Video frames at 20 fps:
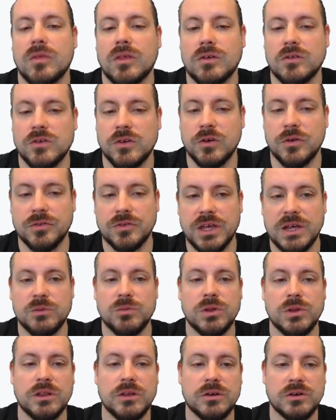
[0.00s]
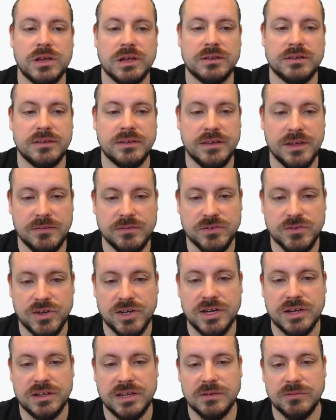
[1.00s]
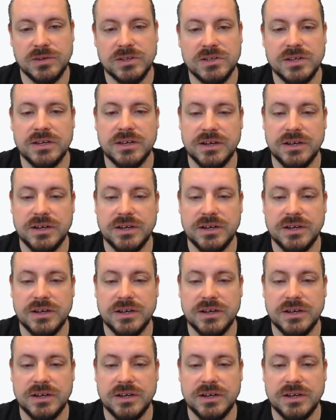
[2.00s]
So they would look at the dev string and they would